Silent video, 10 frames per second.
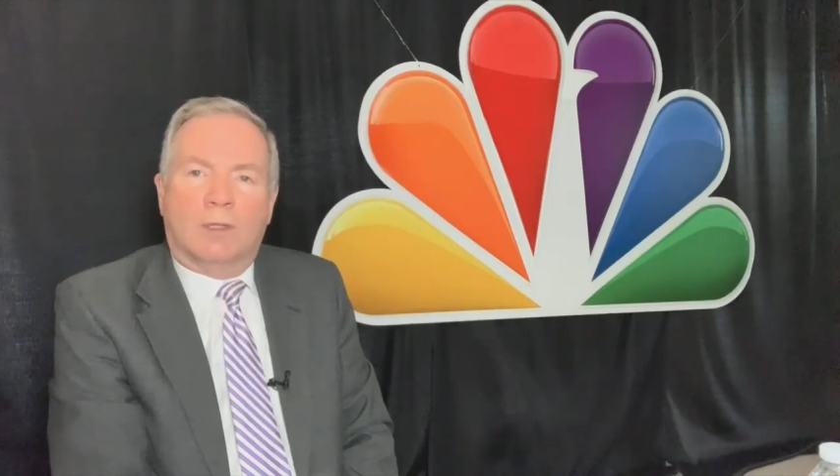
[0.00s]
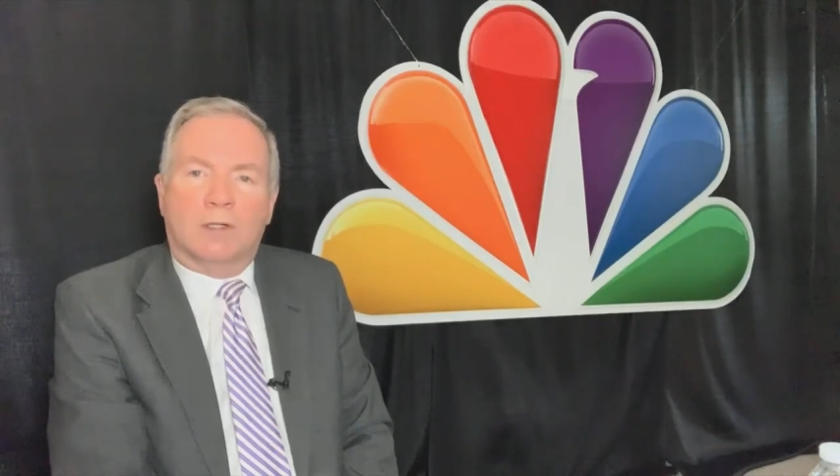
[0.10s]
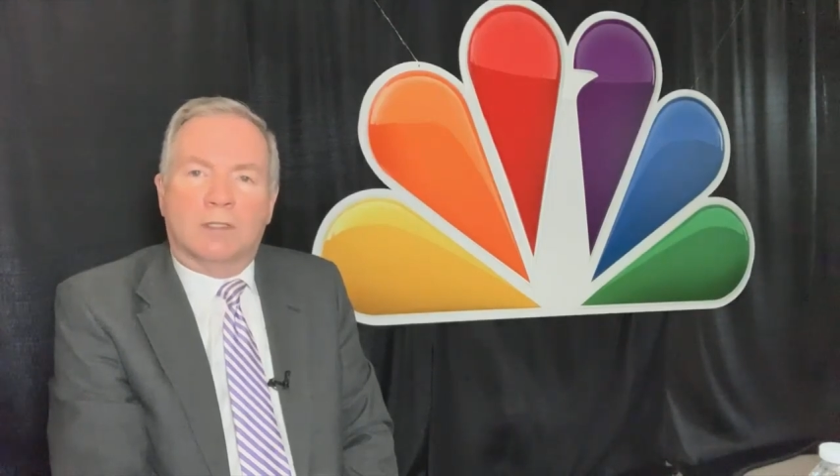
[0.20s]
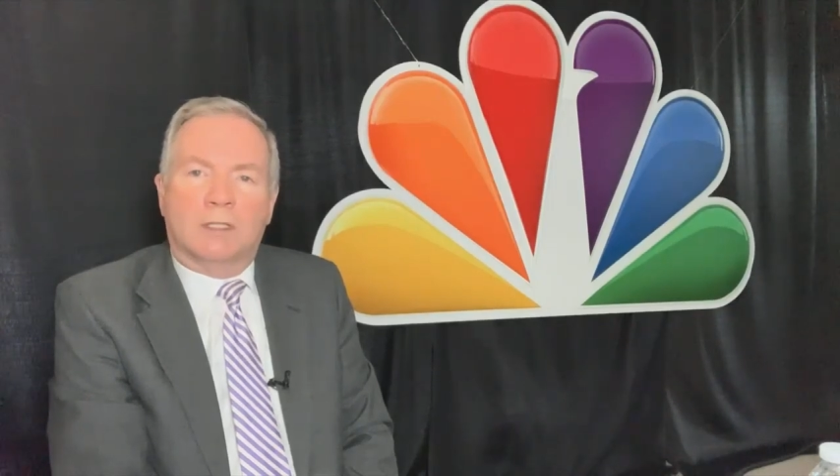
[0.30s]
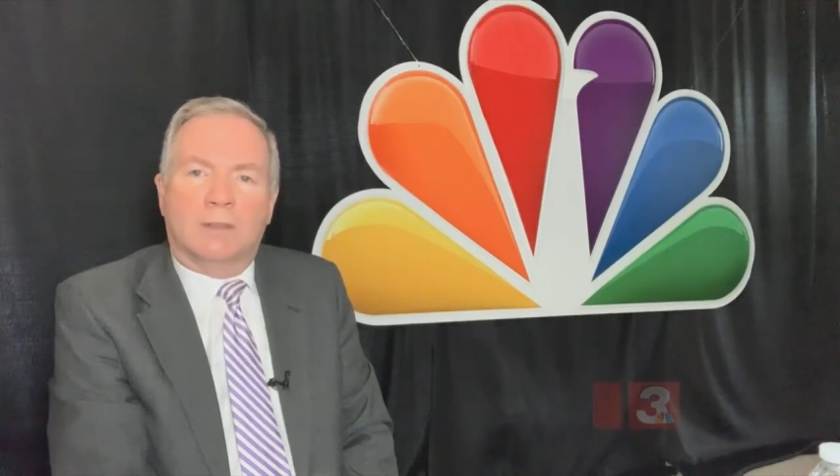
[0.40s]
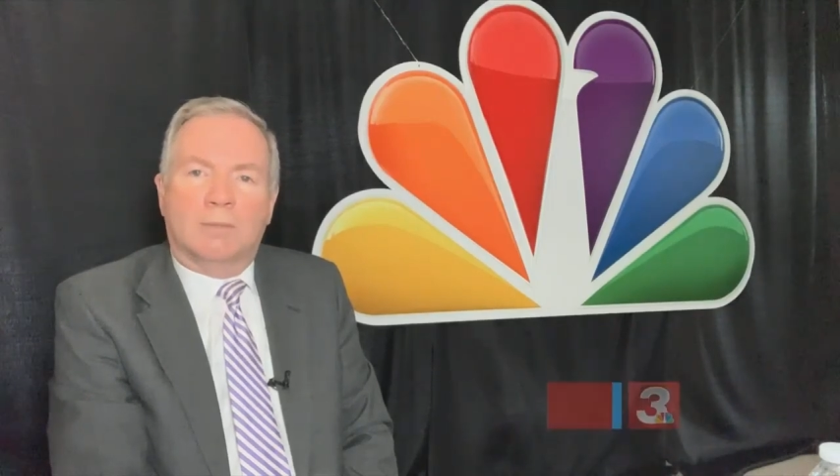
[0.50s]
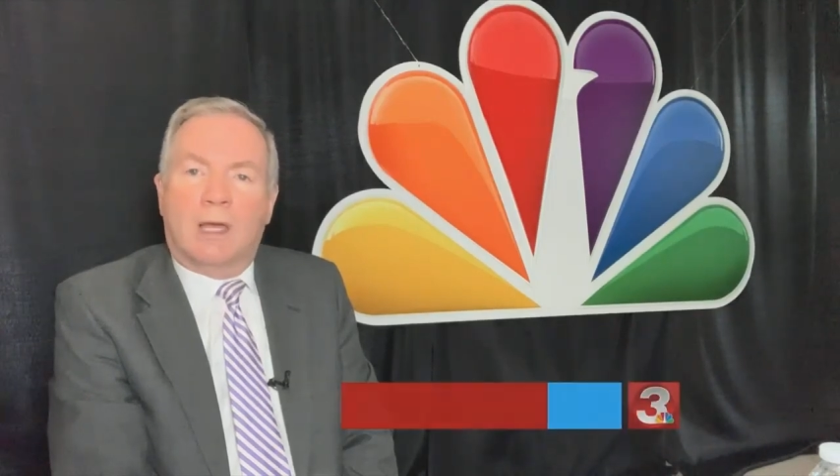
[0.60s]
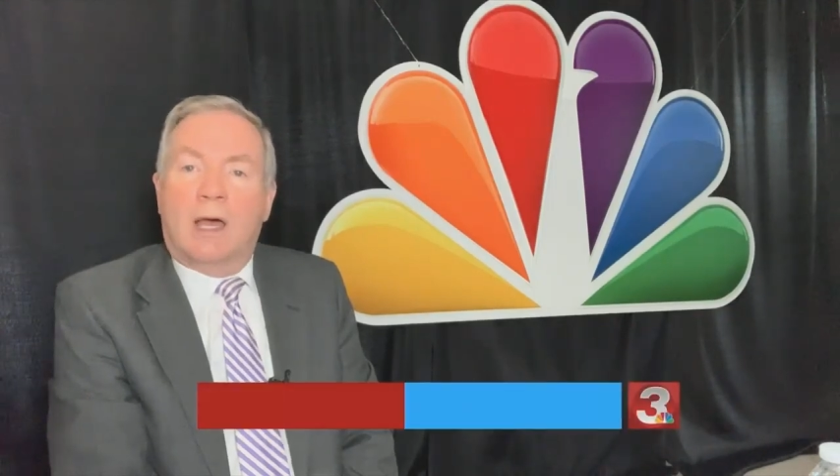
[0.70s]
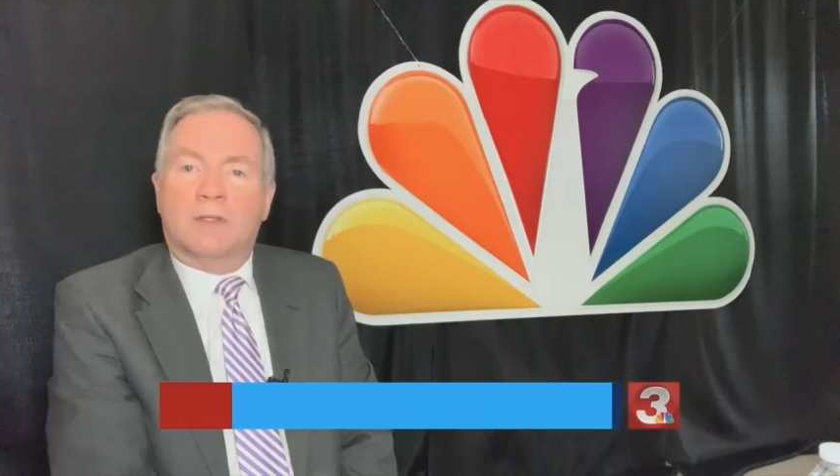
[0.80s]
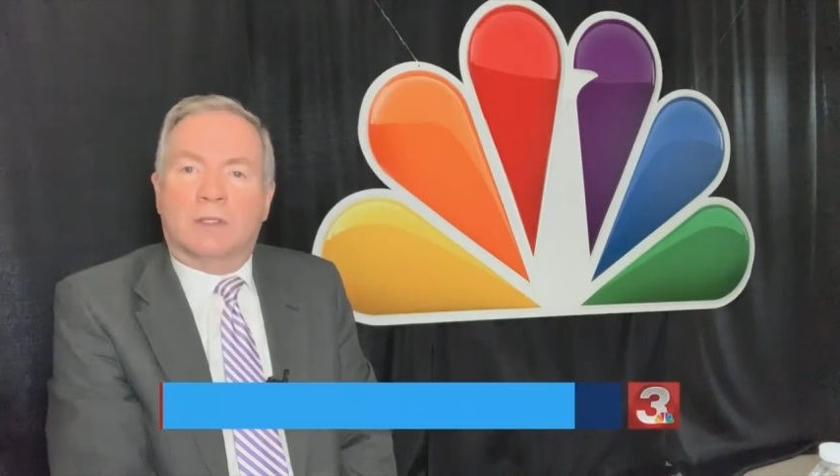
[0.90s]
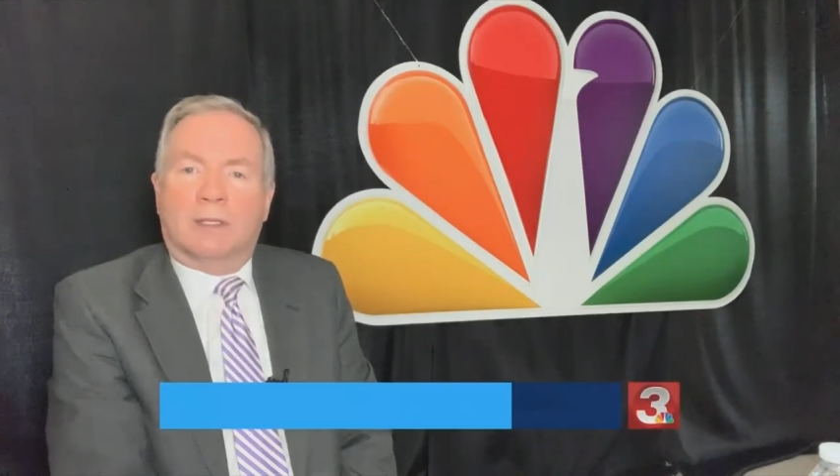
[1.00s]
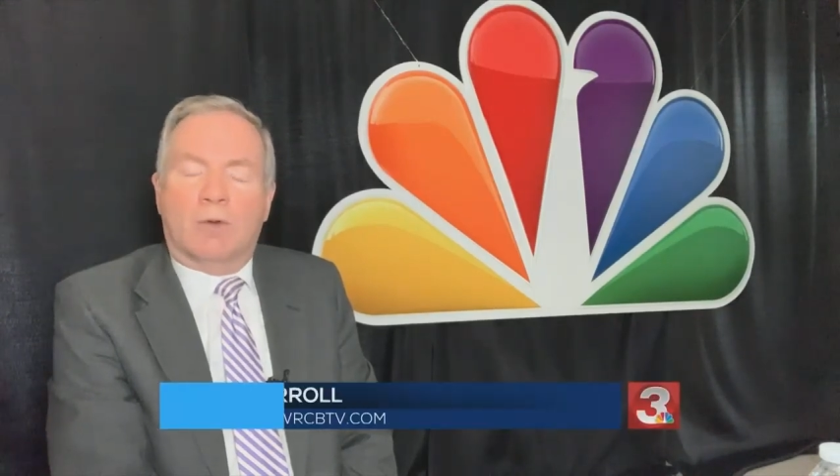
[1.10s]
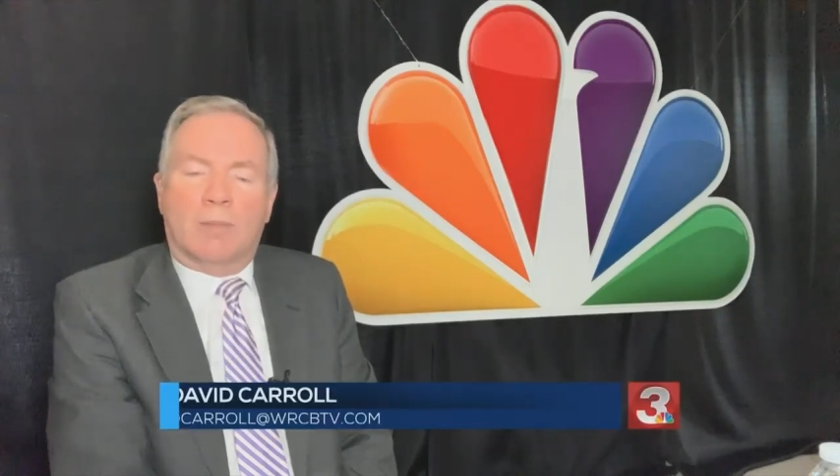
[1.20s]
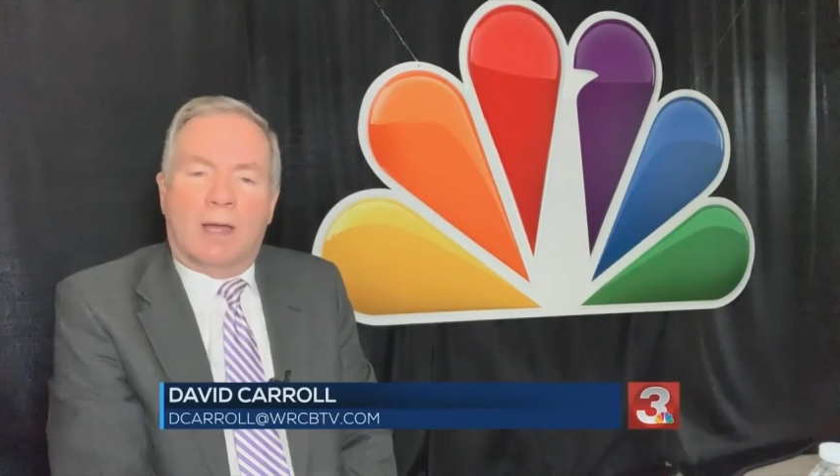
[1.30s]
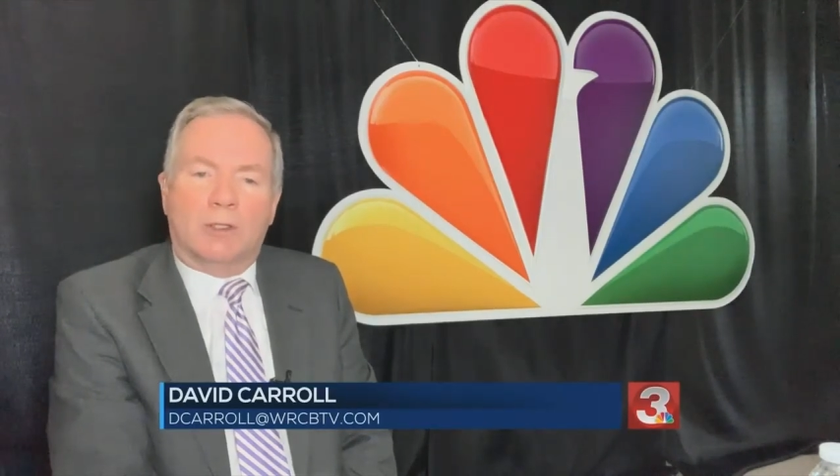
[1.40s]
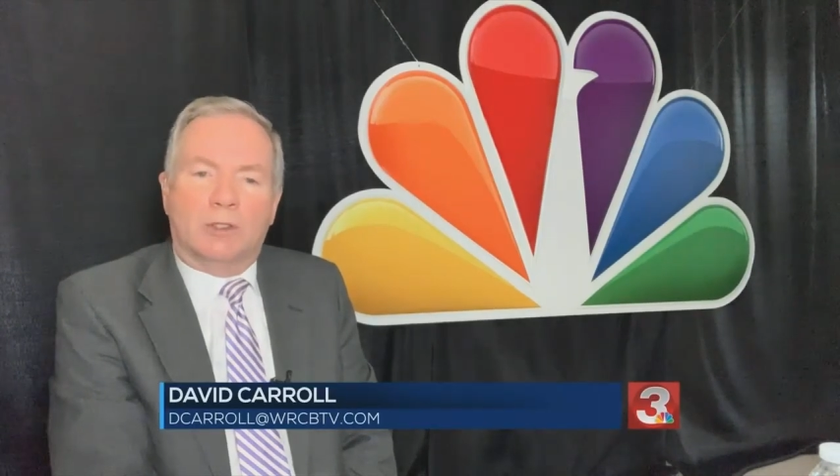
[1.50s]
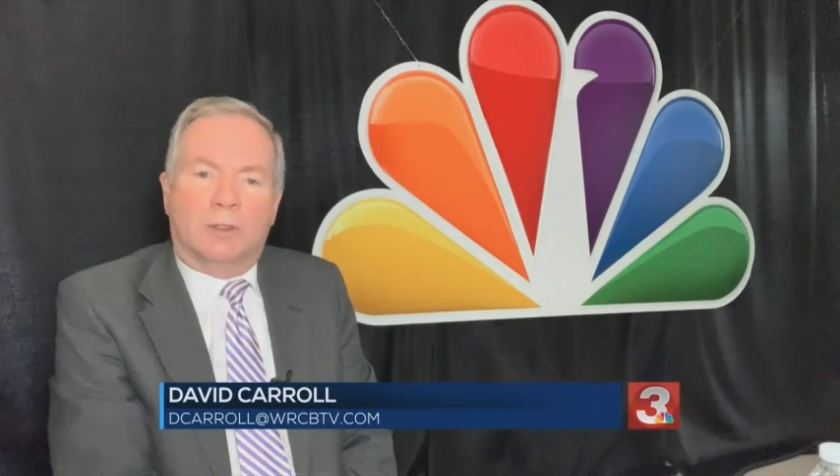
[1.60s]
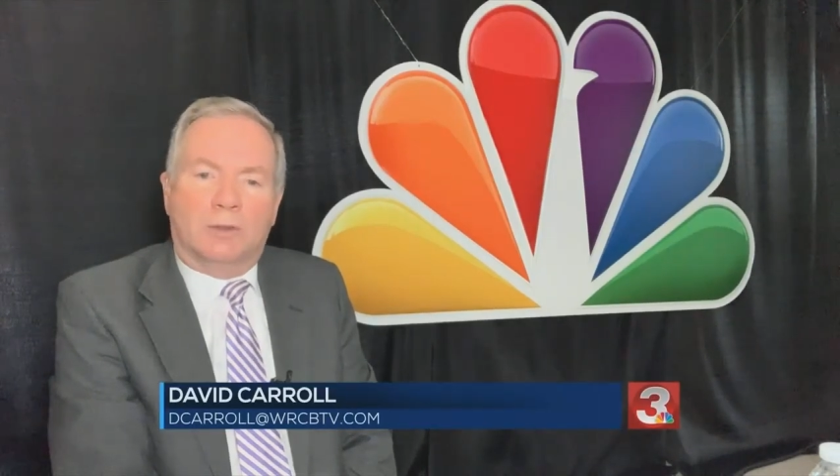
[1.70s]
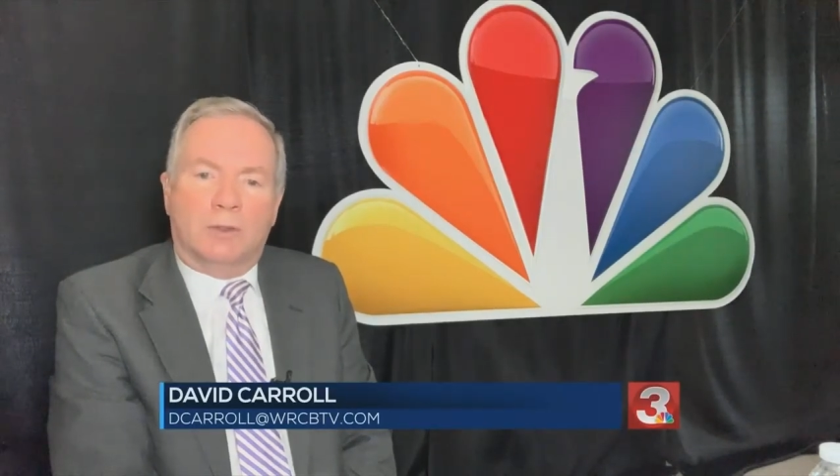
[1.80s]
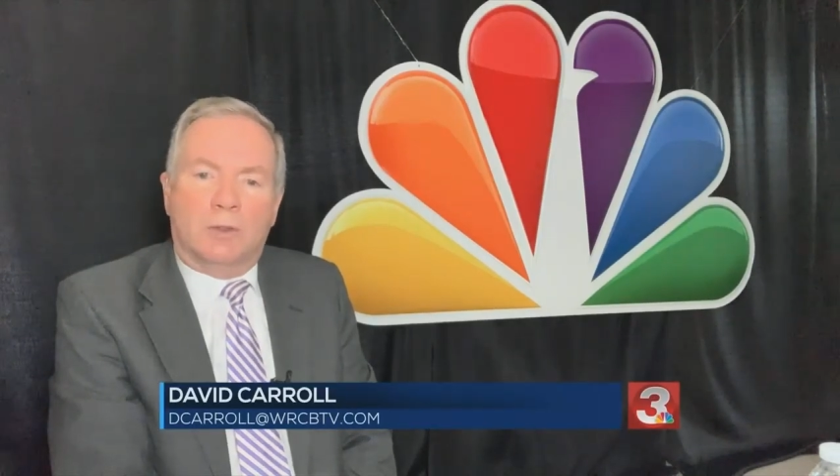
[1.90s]
alert team constantly reminds you
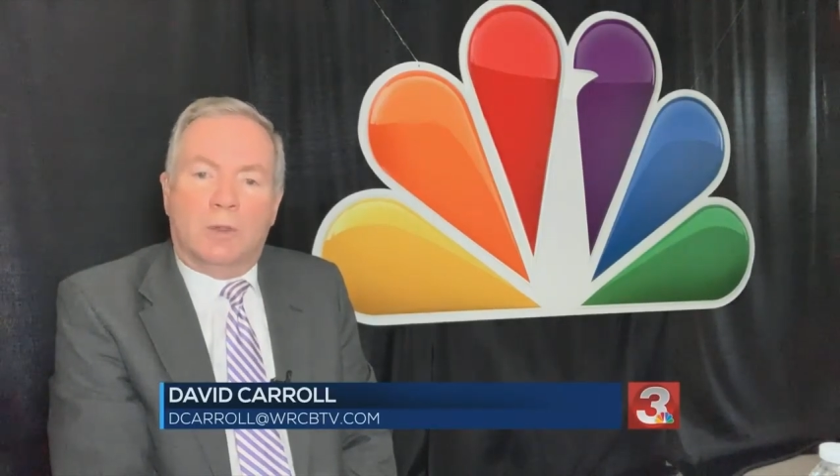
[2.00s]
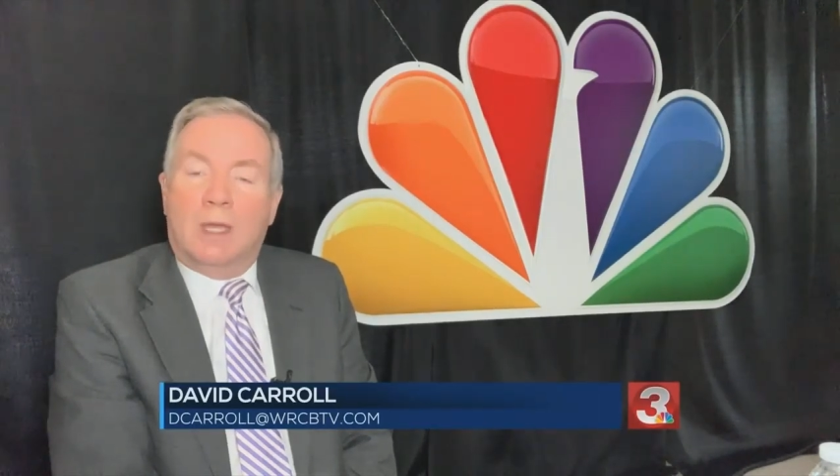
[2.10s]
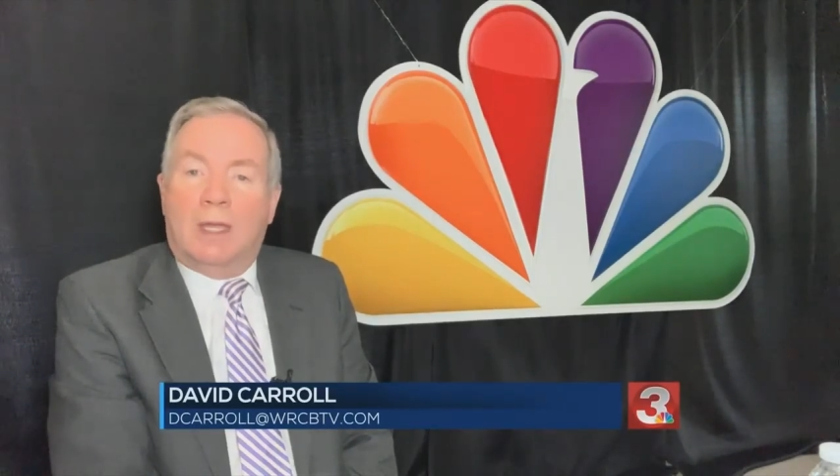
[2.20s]
to do.